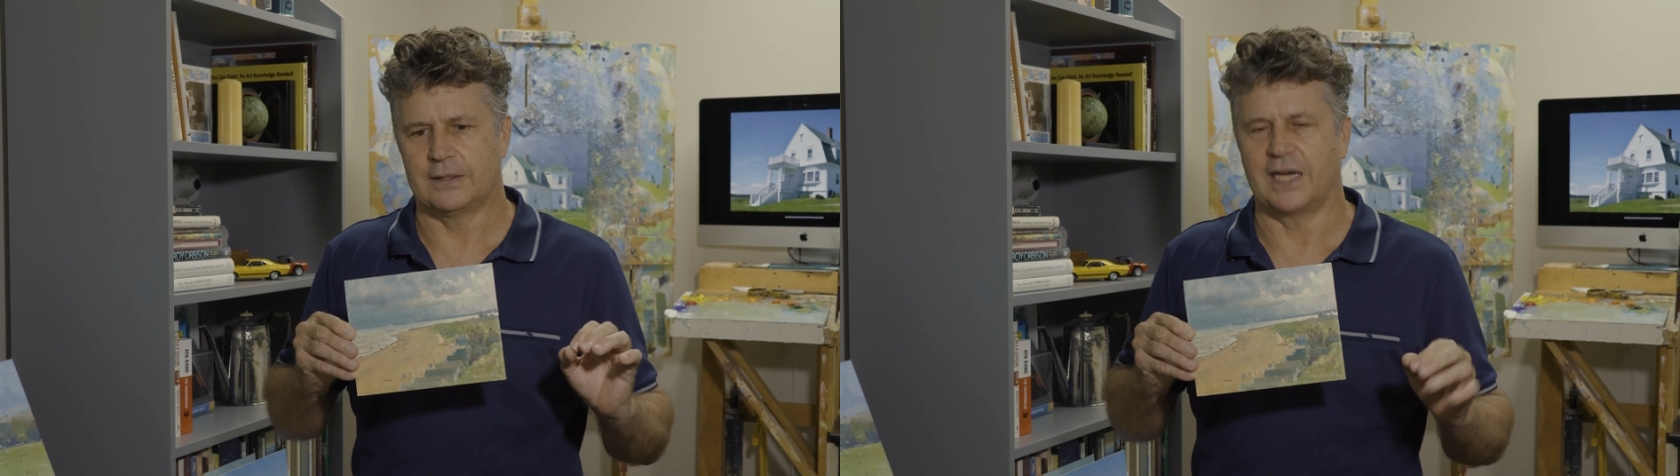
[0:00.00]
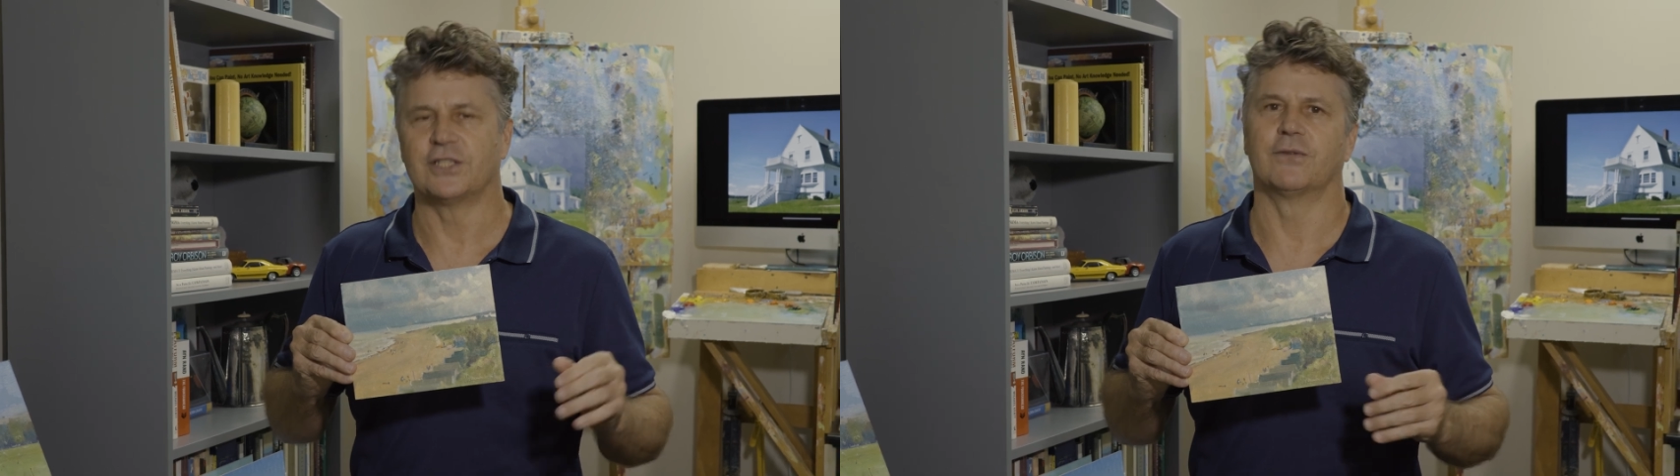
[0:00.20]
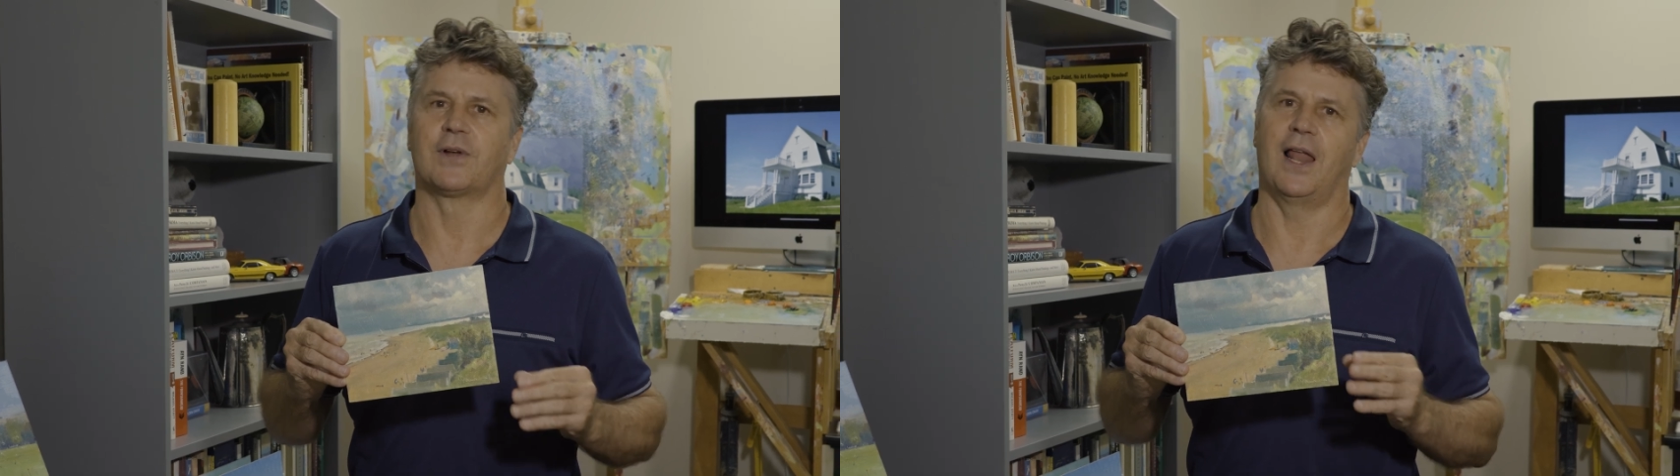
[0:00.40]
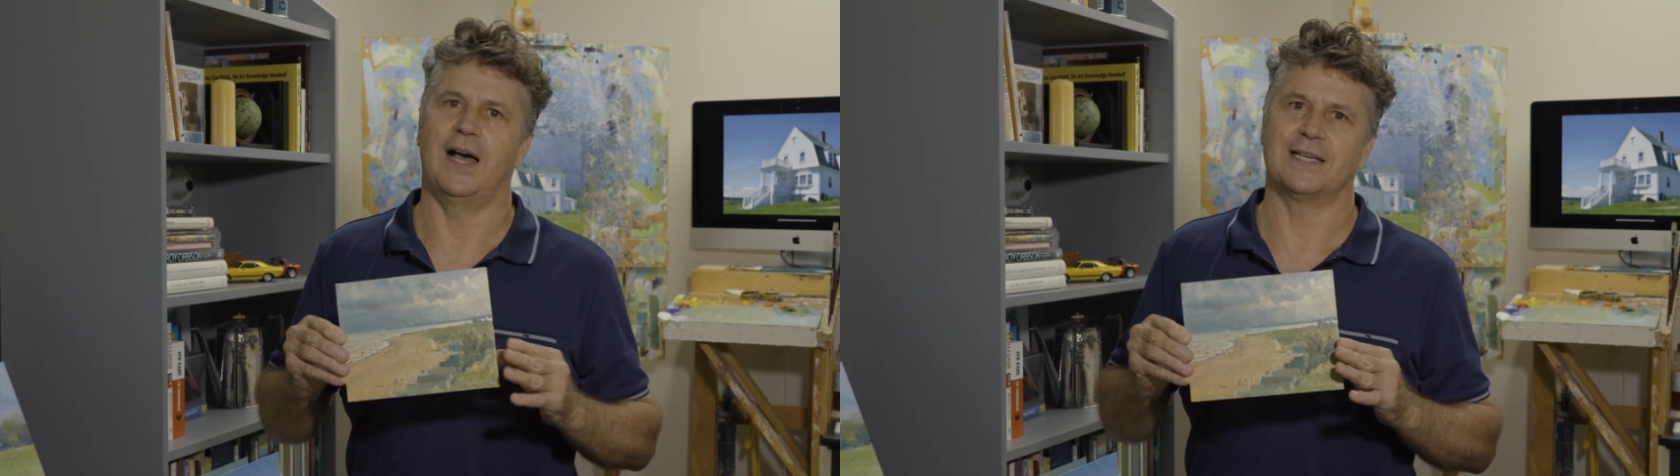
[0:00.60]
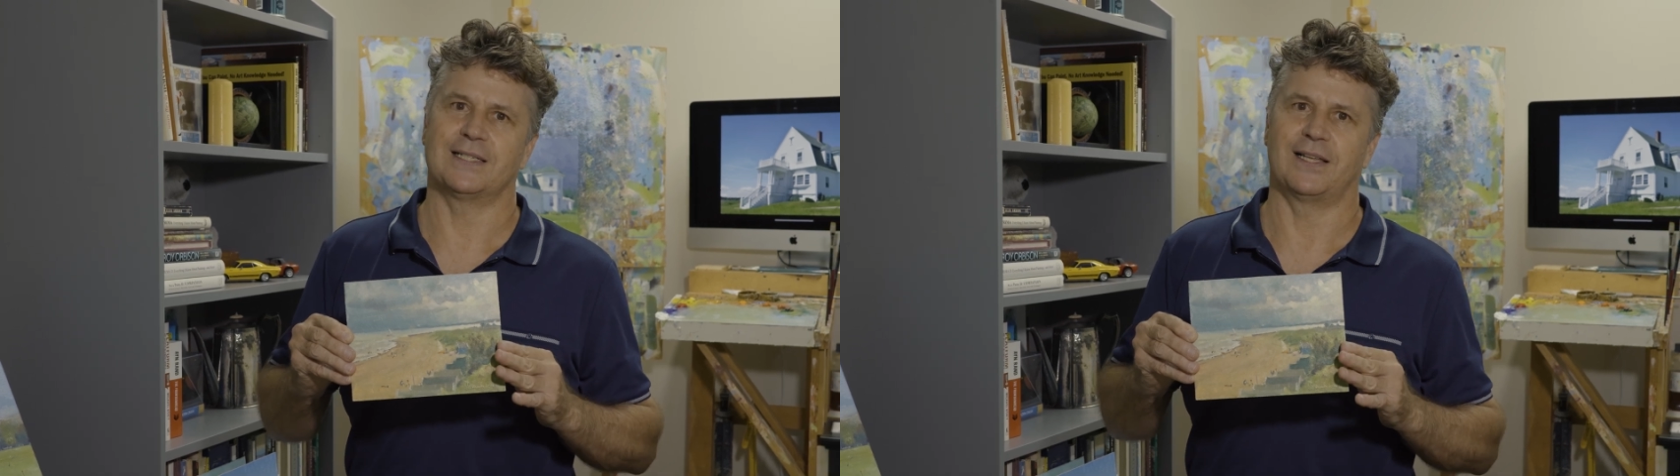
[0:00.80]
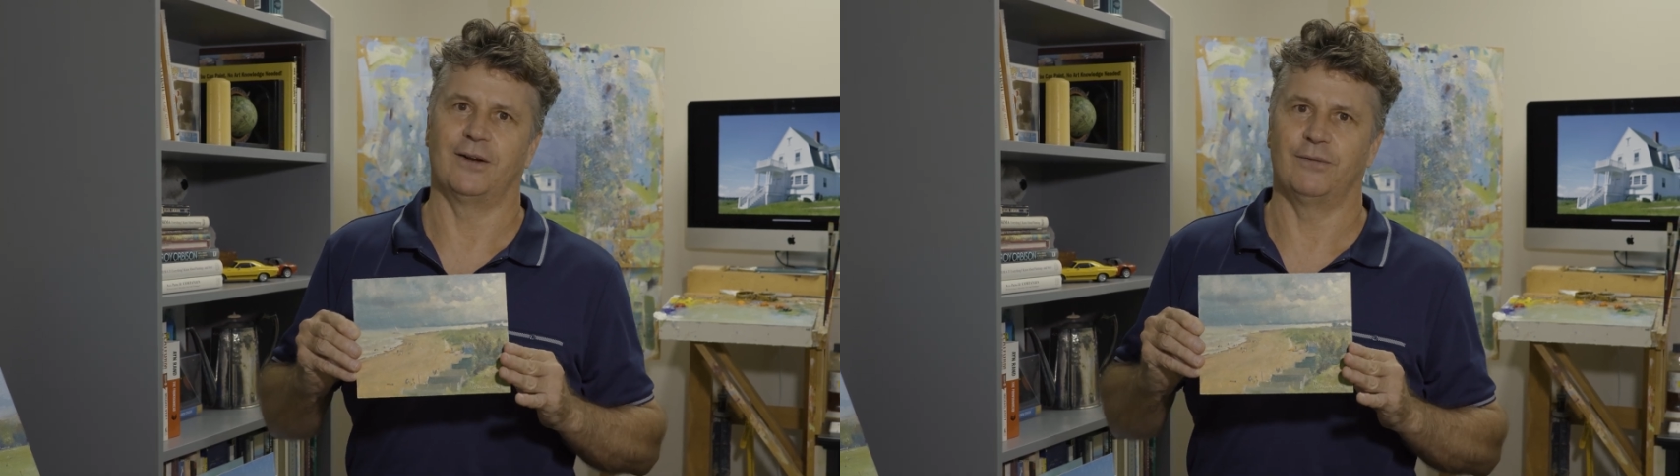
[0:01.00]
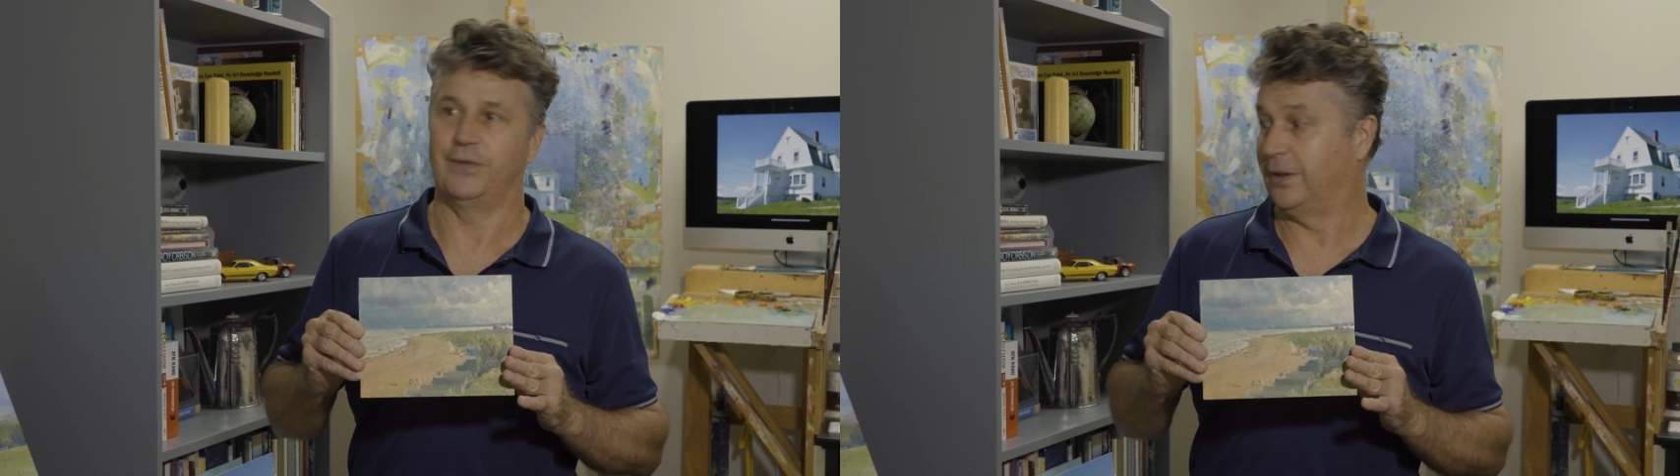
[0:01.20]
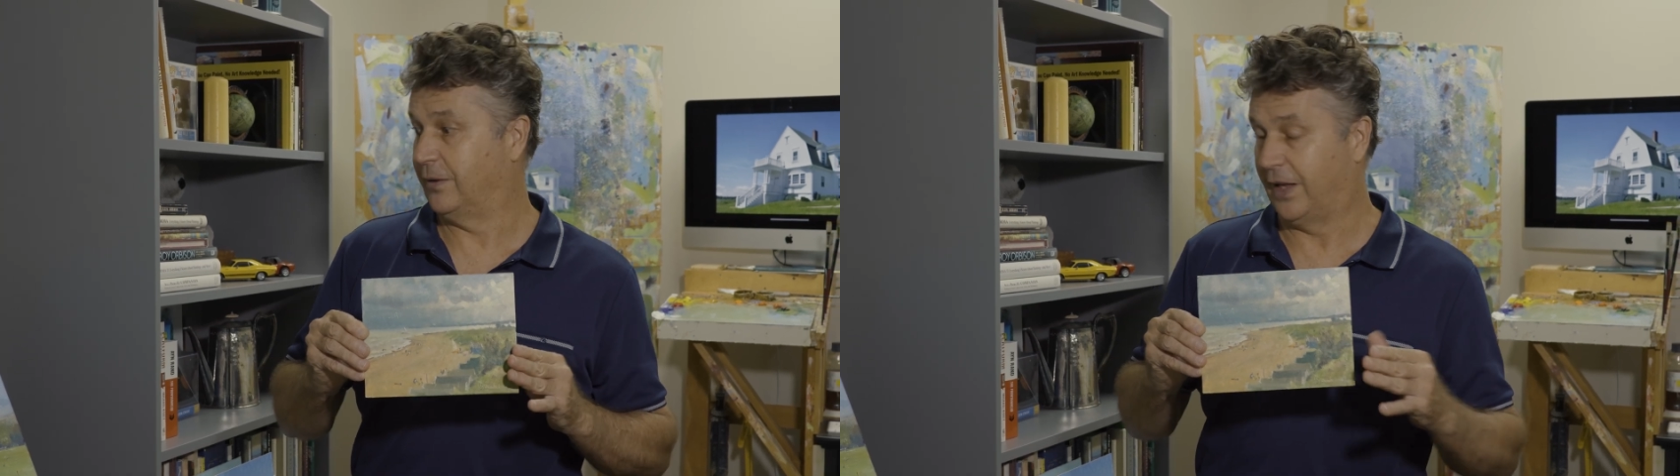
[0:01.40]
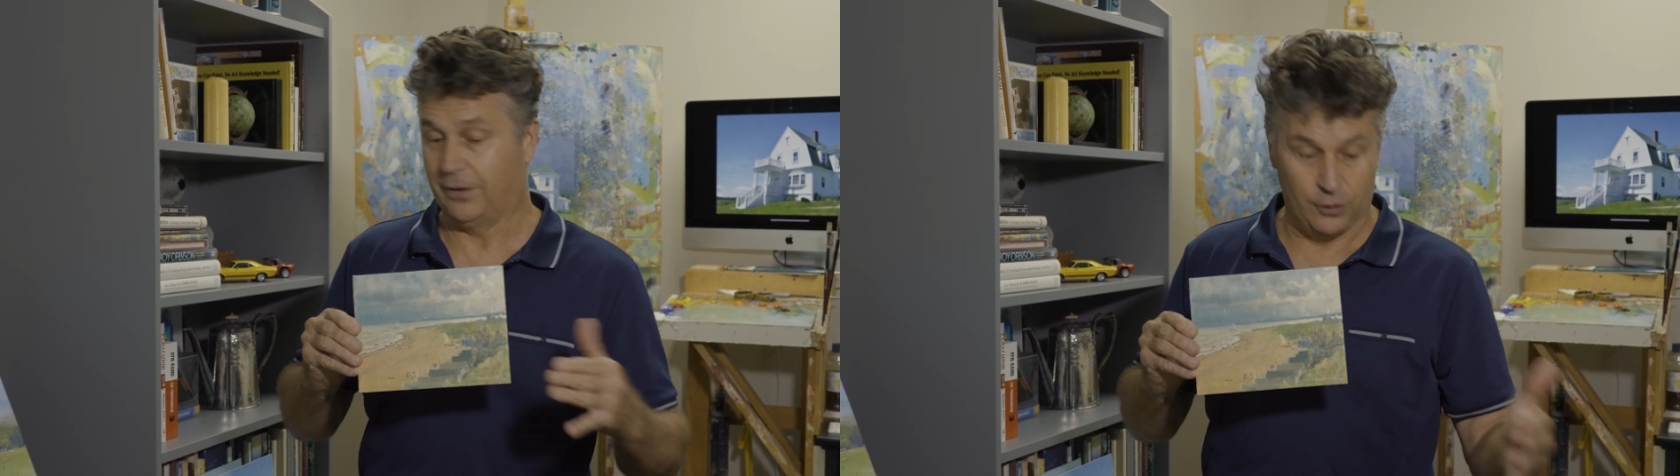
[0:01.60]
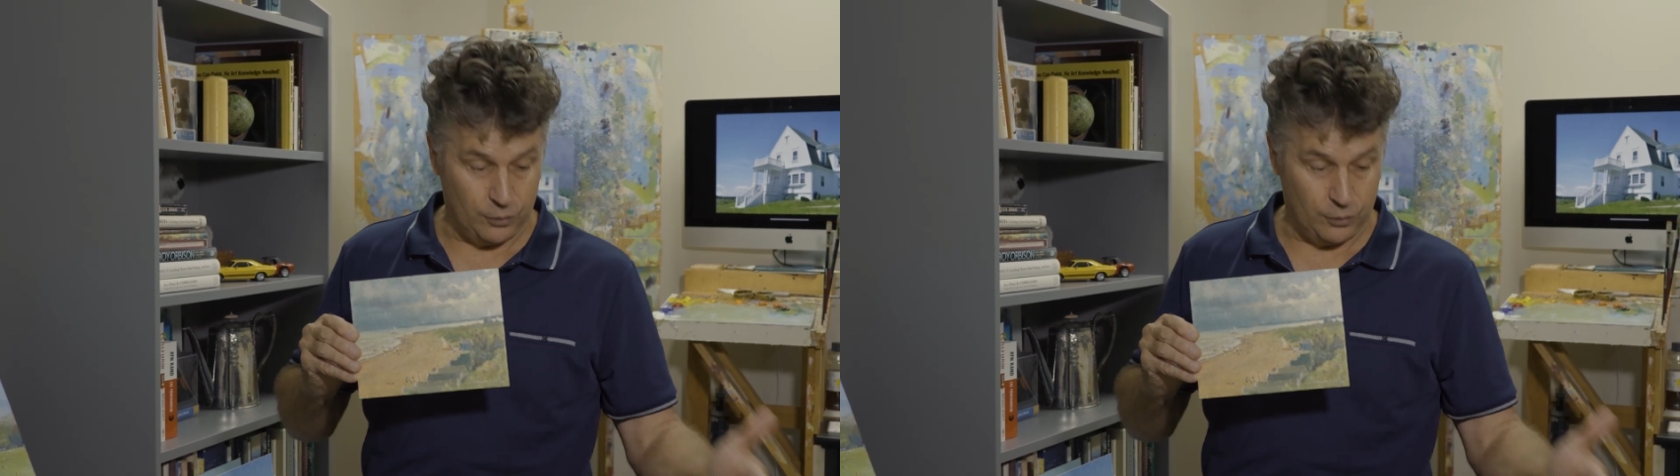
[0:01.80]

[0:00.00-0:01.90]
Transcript: touch of class that I feel that